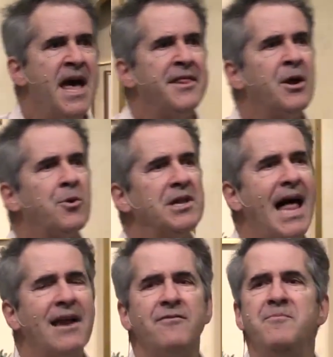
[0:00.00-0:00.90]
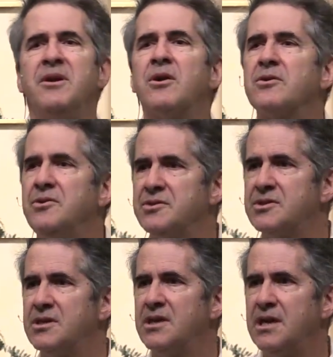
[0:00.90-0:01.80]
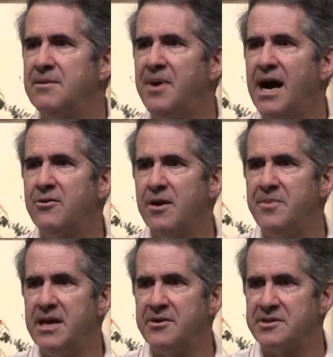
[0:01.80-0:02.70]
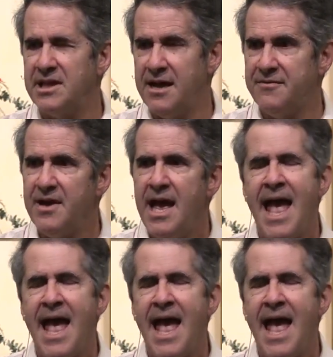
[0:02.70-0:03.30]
There were a lot of miracles in Padre Pio's life.